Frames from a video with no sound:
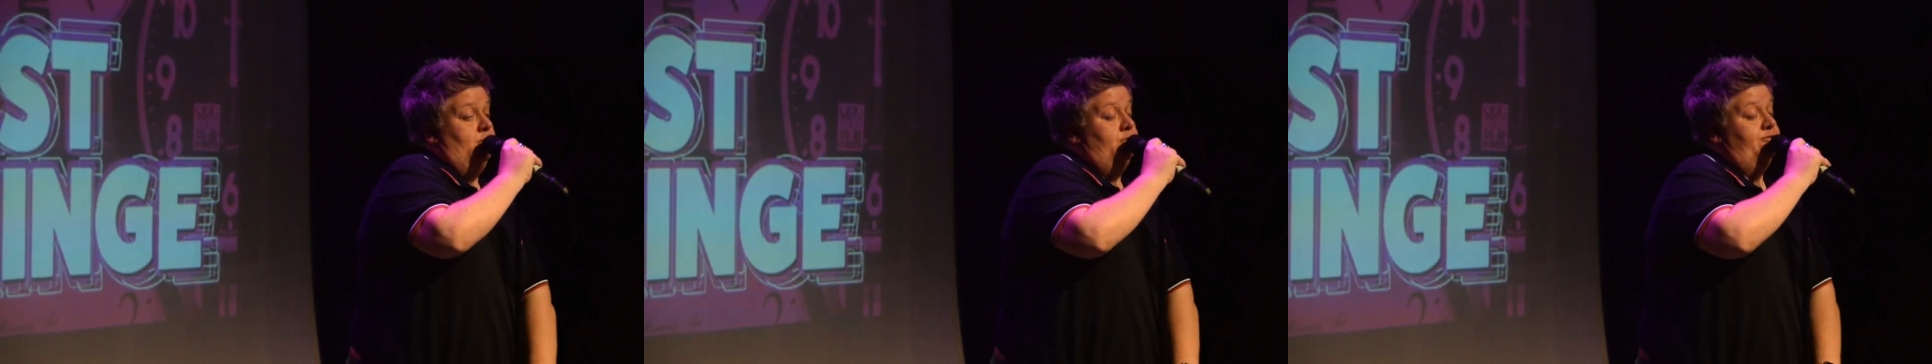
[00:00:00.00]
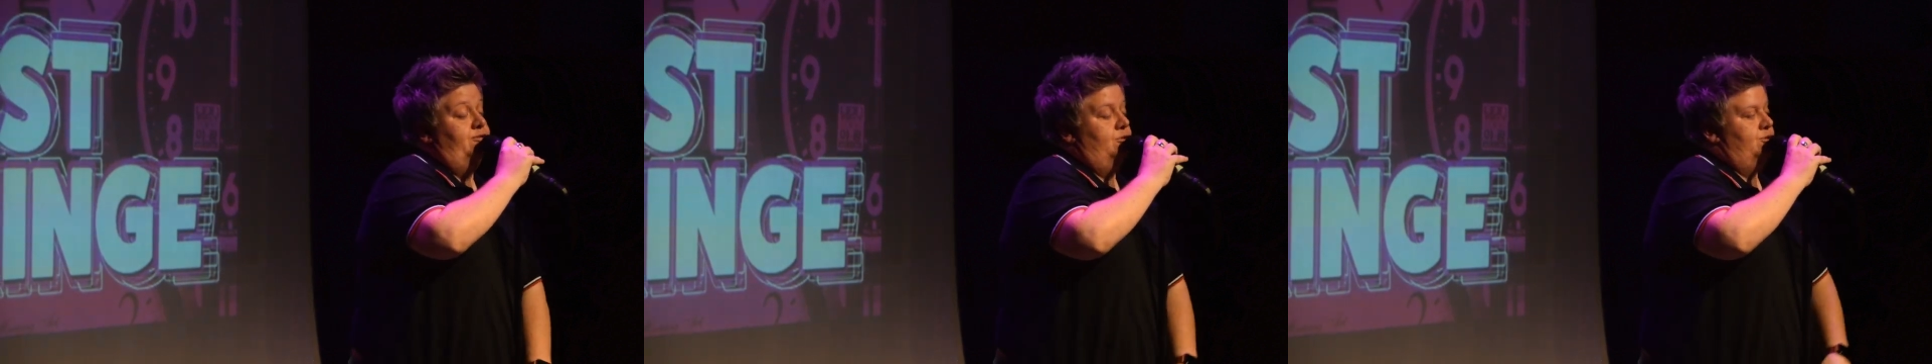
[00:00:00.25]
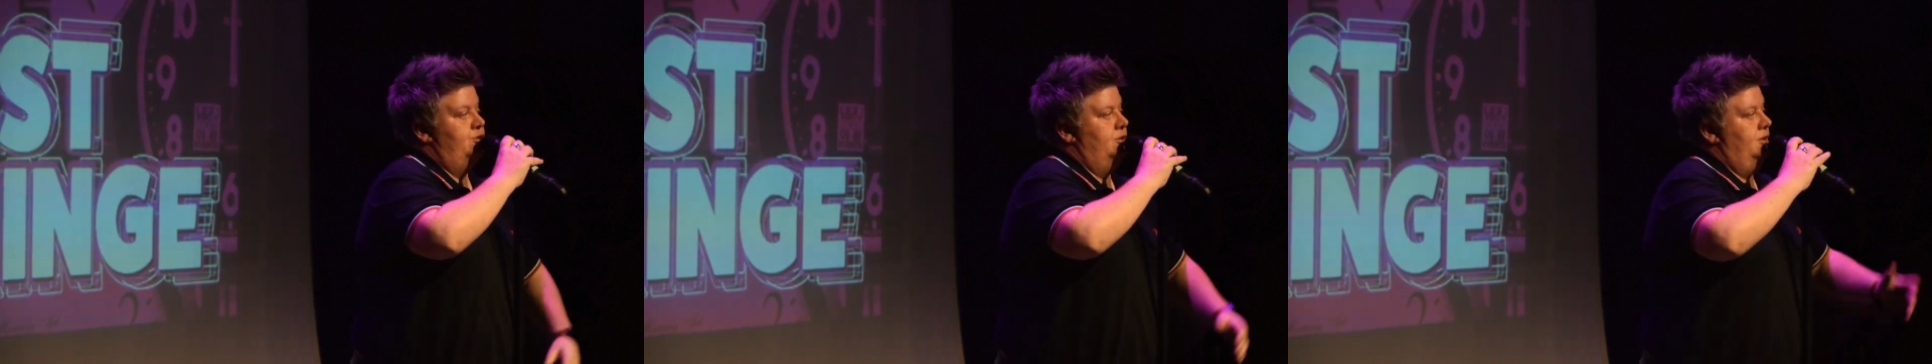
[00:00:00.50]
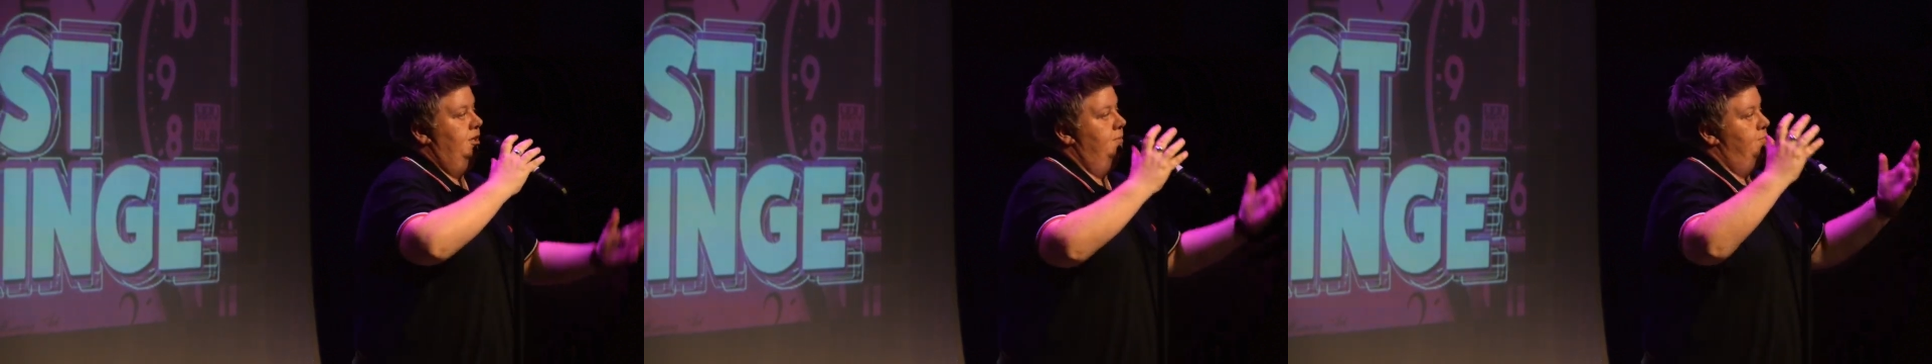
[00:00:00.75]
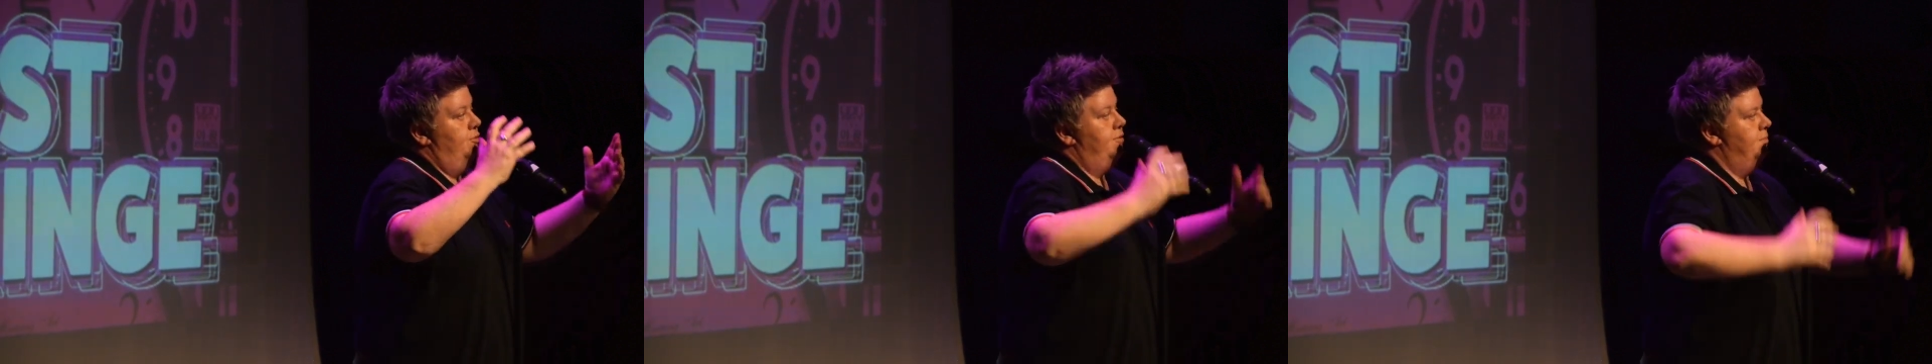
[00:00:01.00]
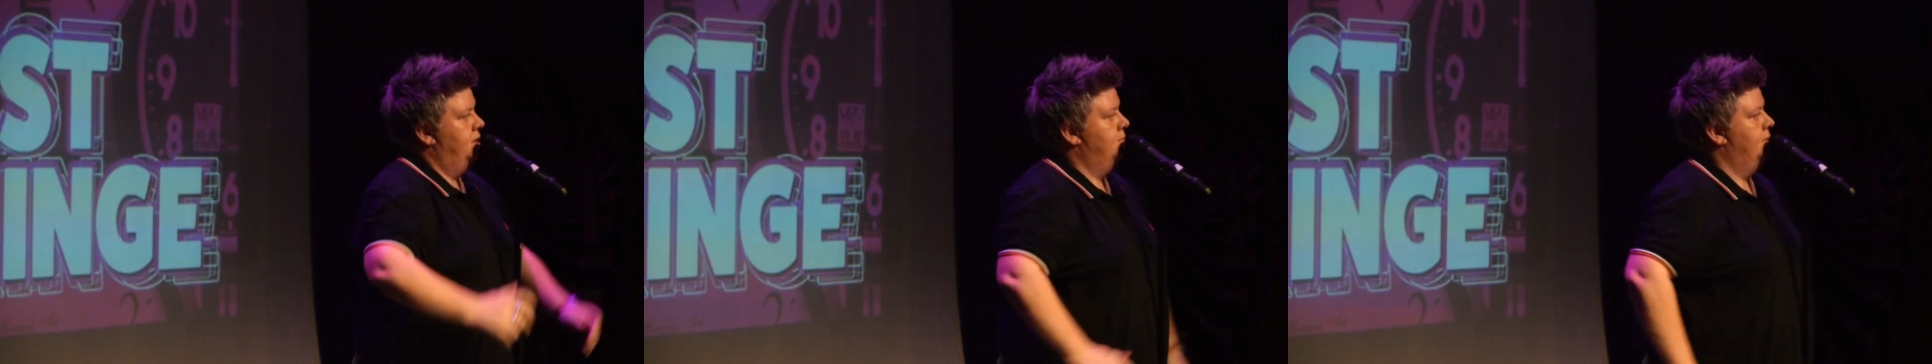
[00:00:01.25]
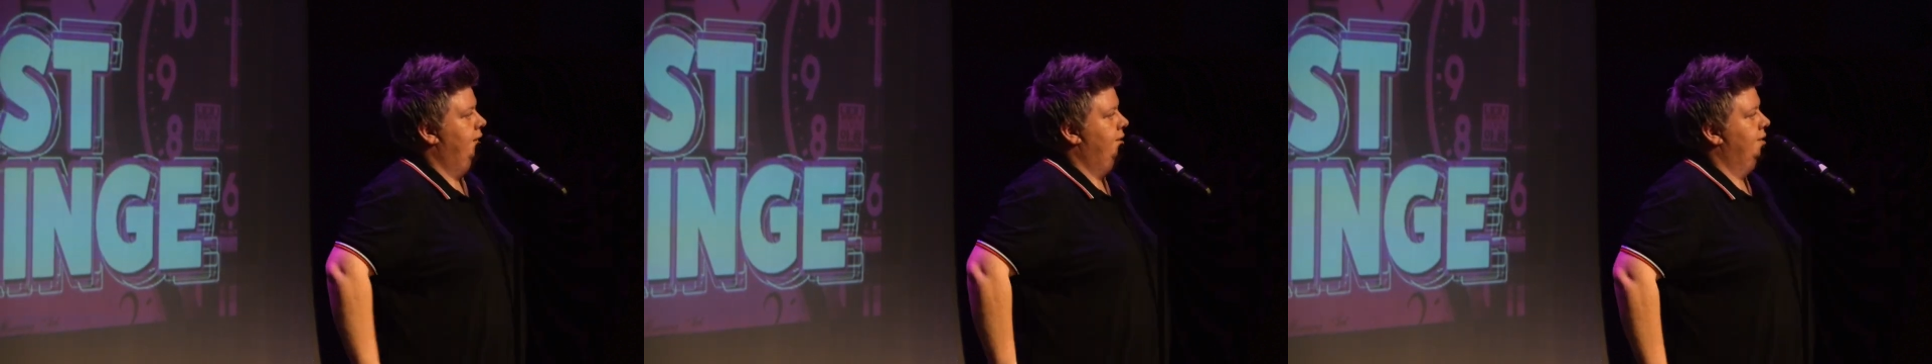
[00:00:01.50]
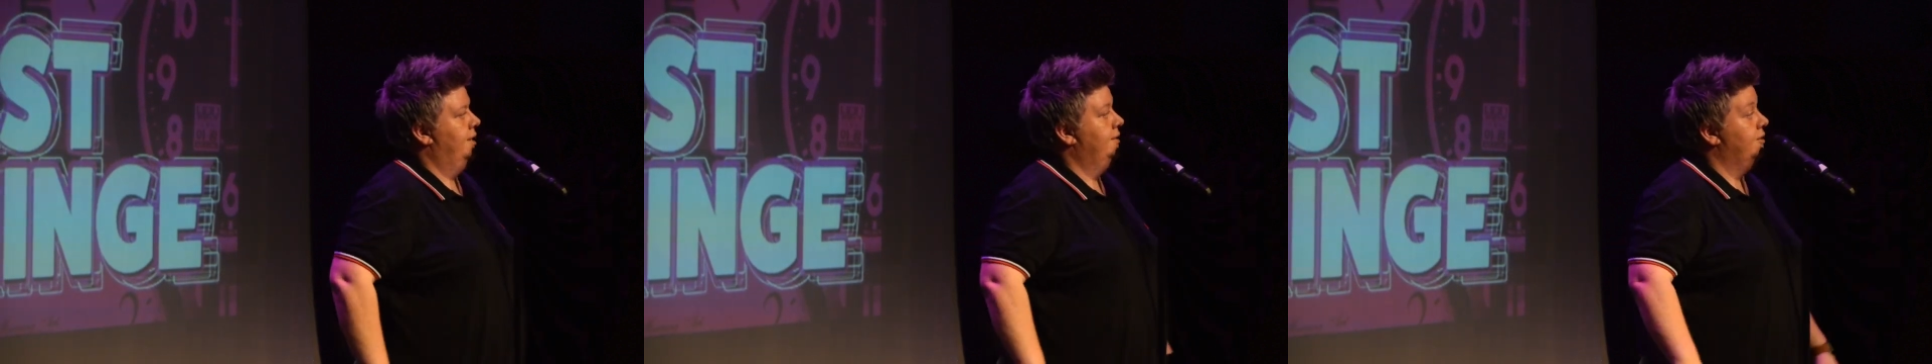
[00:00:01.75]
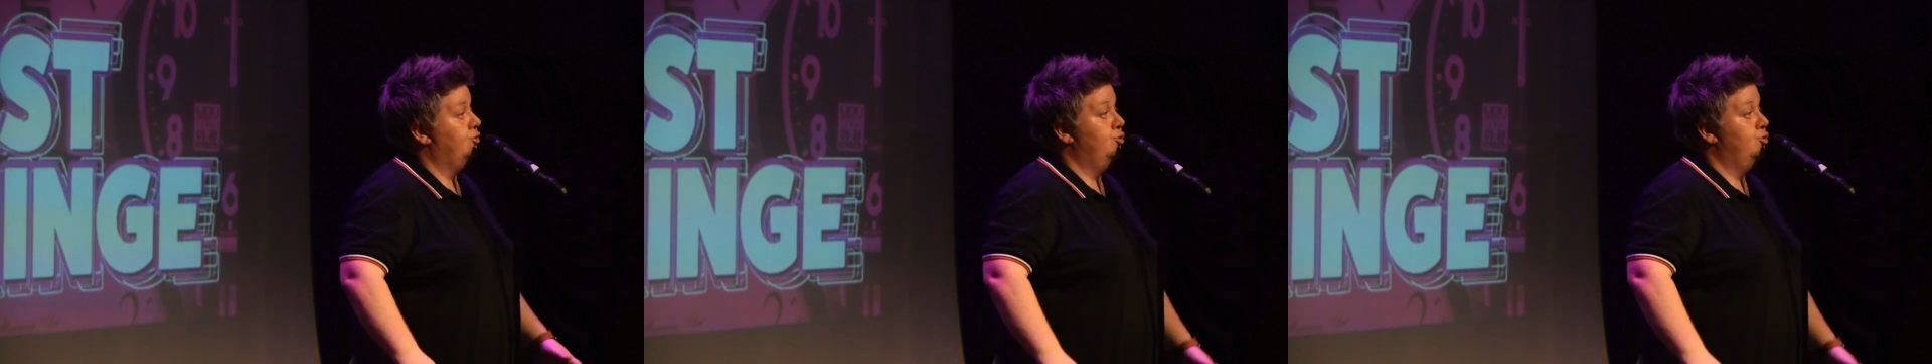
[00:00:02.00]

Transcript: Unfortunately, both me and my dad are